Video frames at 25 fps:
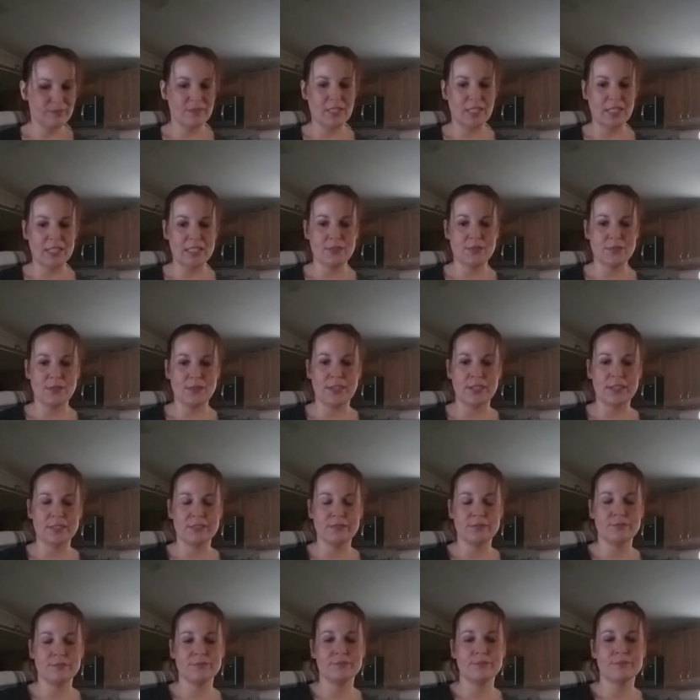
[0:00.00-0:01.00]
That's fine.
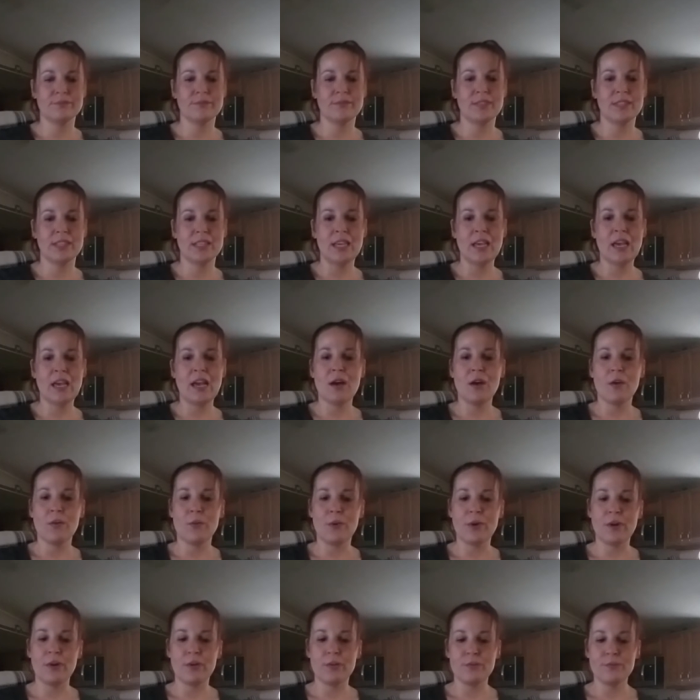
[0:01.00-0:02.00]

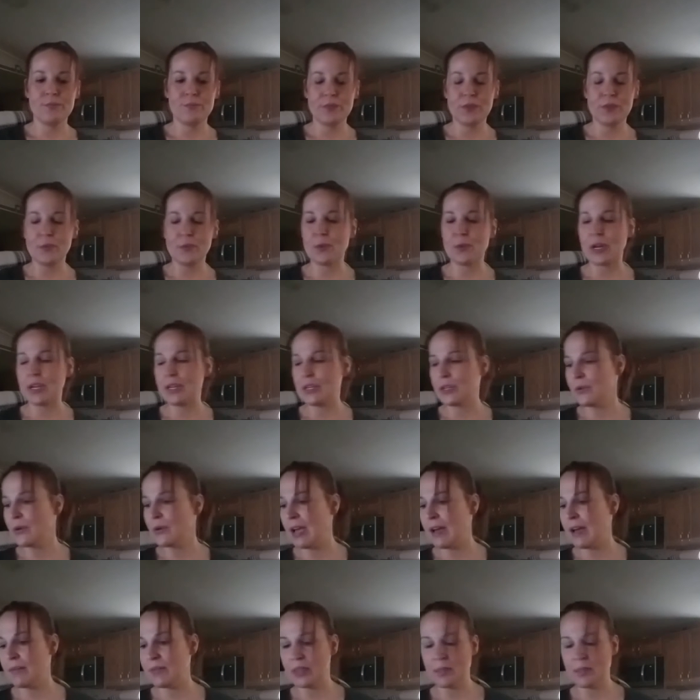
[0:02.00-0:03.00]
Well, what I do
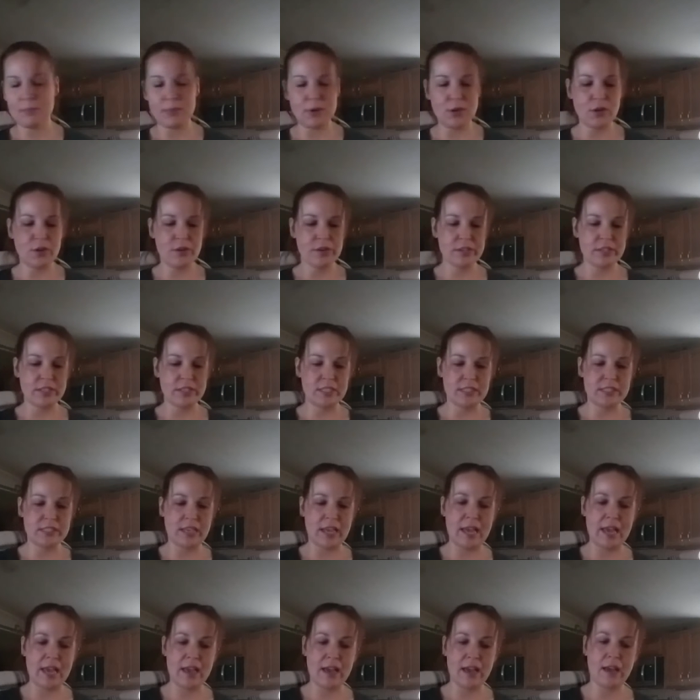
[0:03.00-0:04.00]
have in the box is I
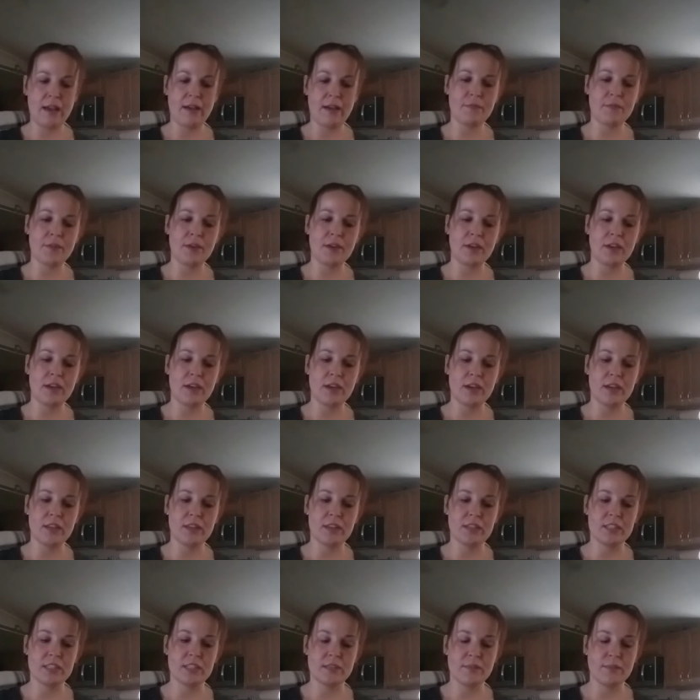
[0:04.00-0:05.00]
have
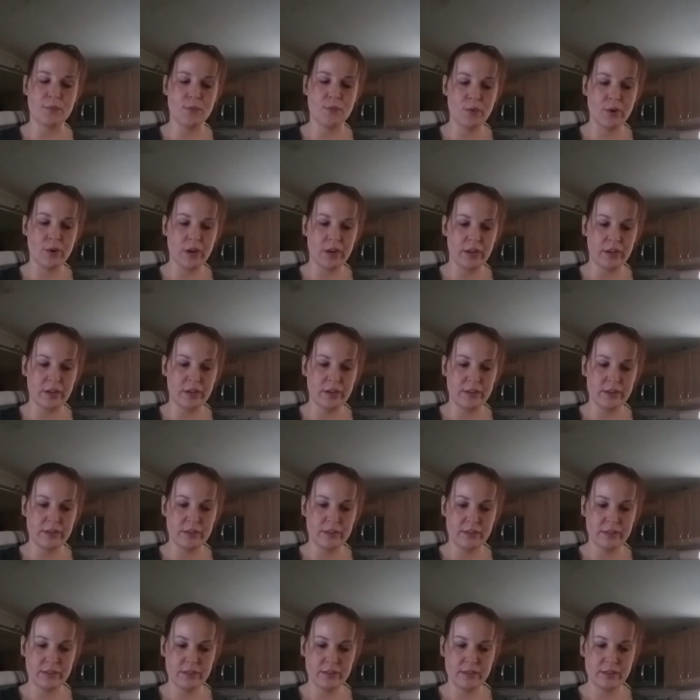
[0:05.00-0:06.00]
the Sephora
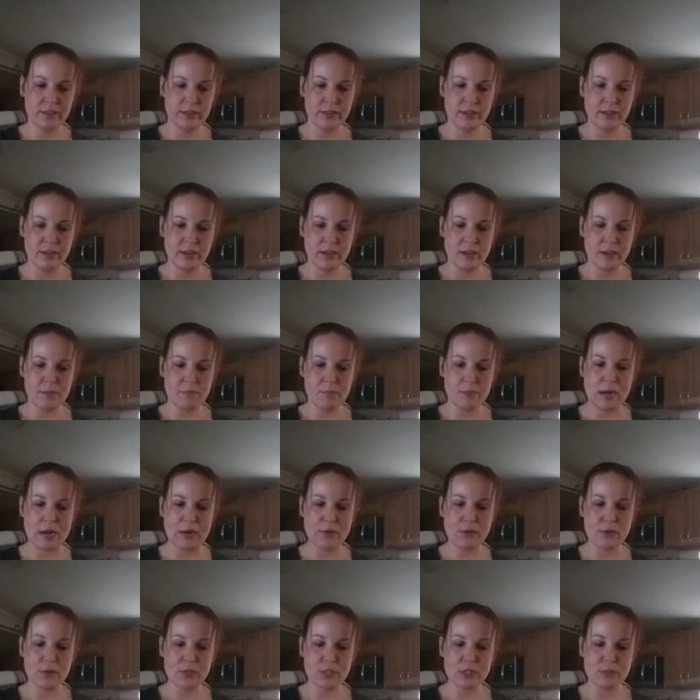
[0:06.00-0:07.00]

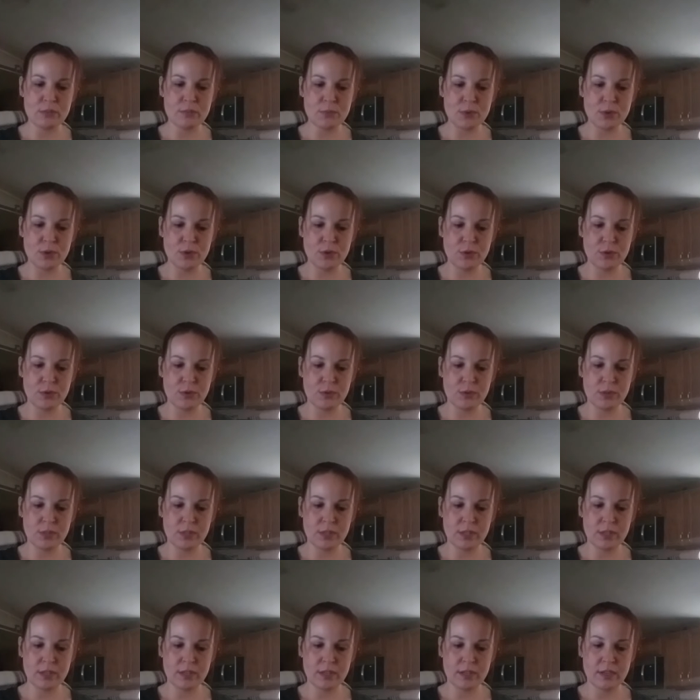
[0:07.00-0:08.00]
Micro Smooth
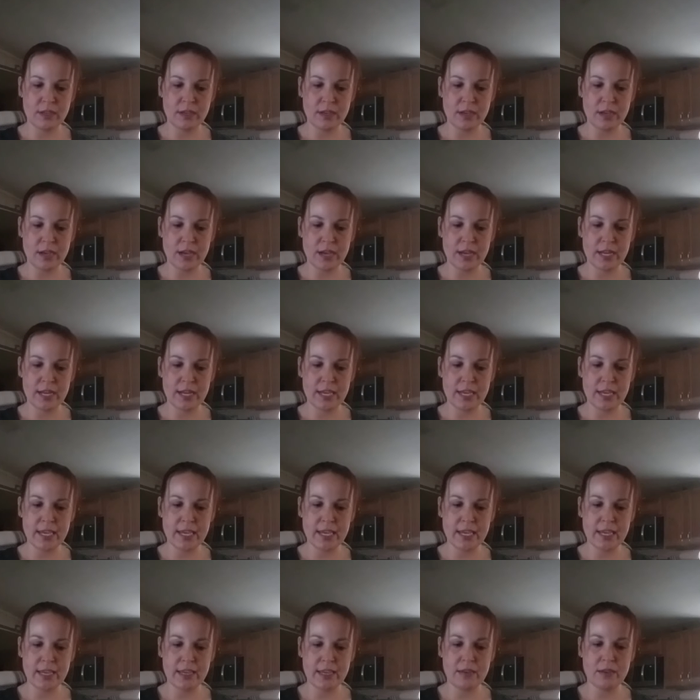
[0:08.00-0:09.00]
Honey
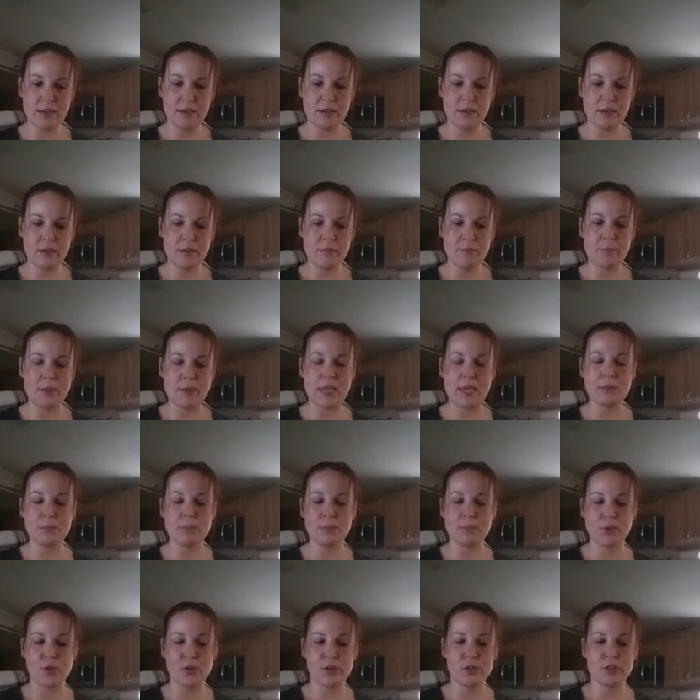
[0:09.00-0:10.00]
Heat Baked
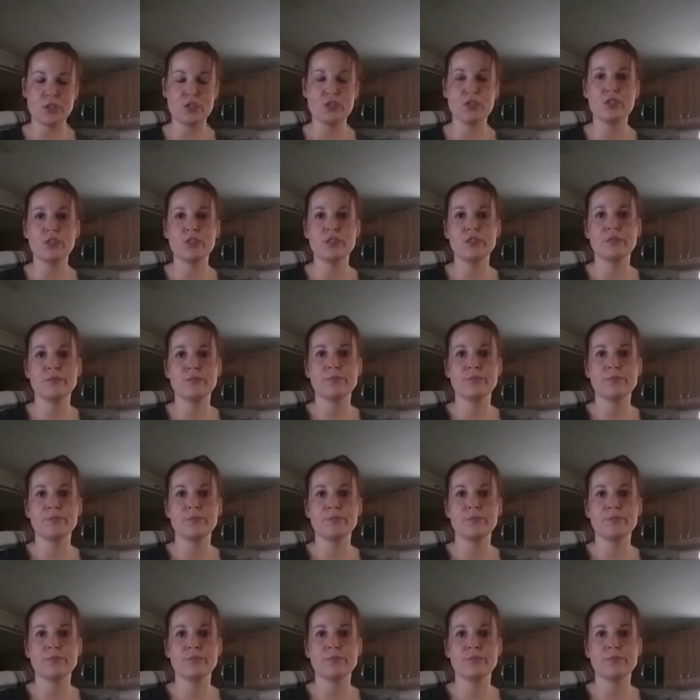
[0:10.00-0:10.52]
Bronzer.